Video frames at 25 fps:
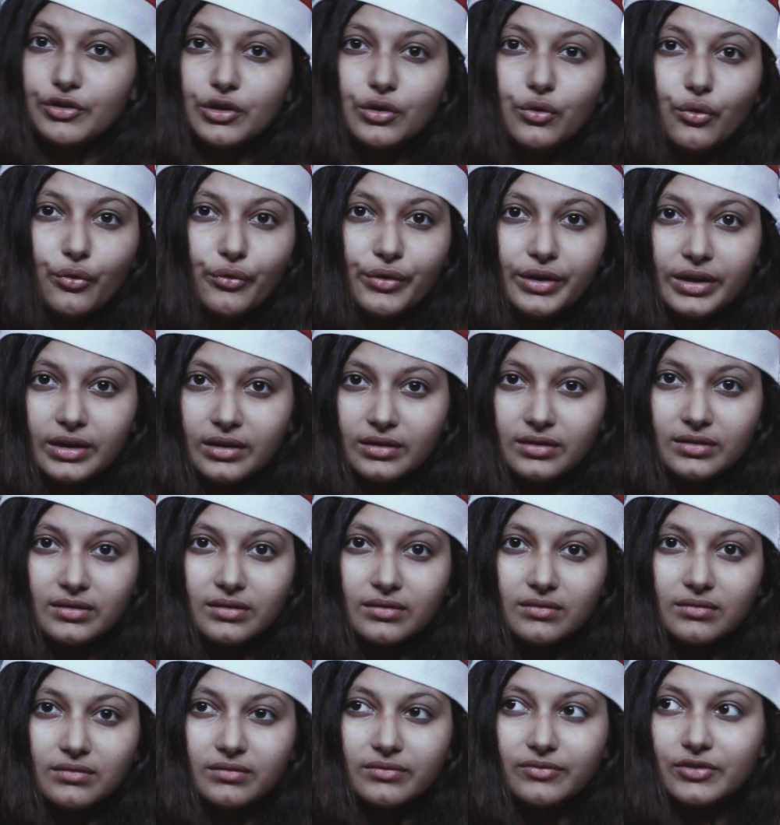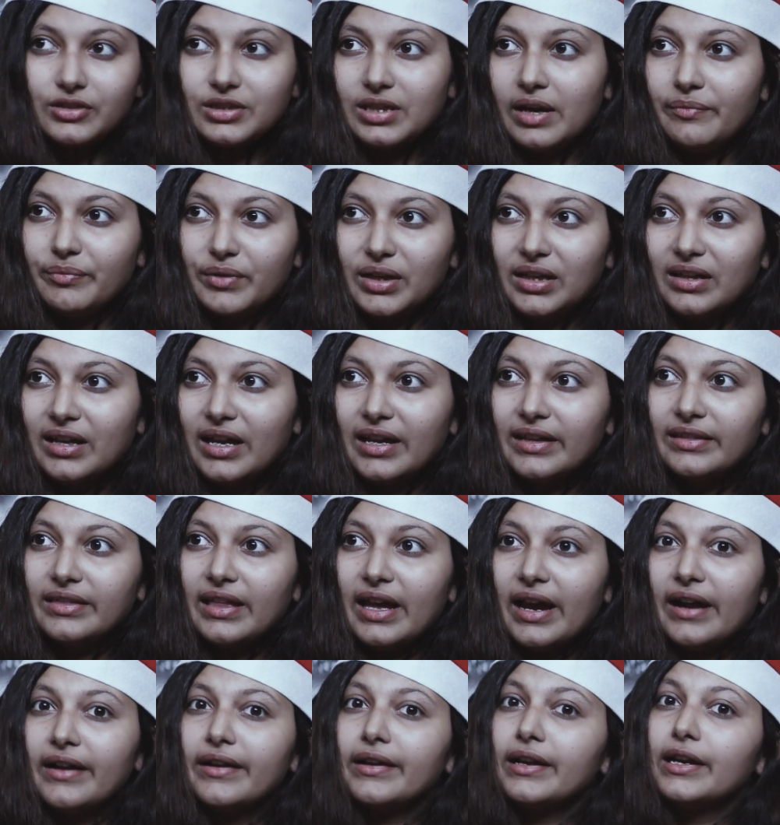If you're going for something
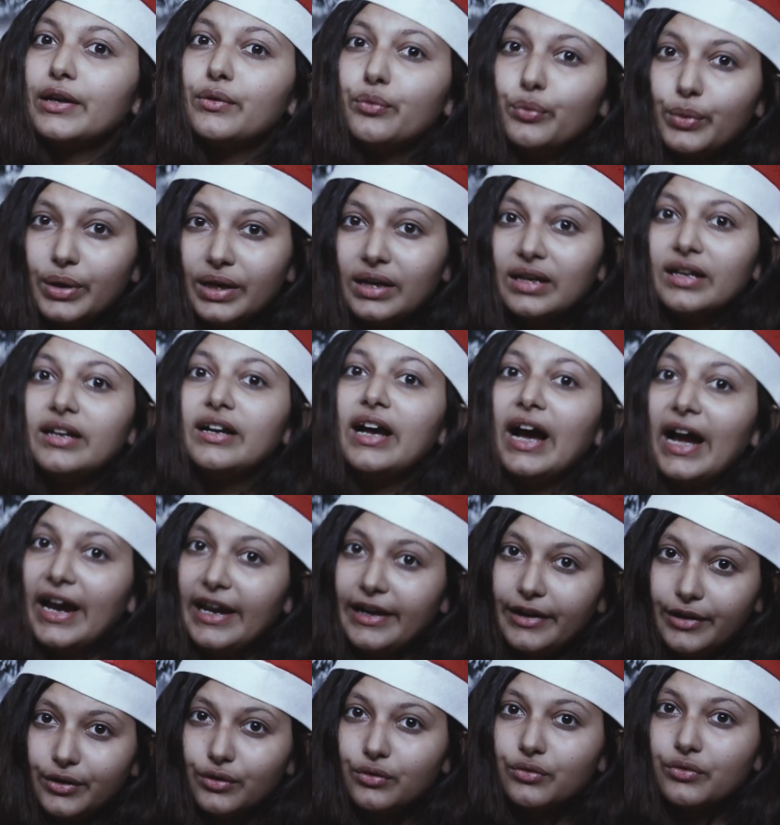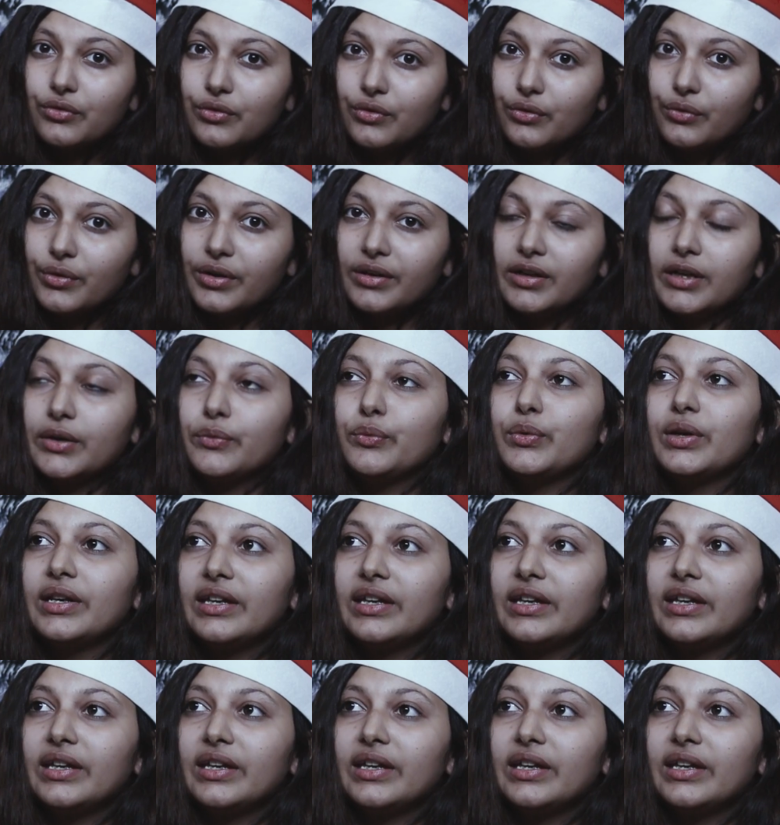like that, it will guide you through it.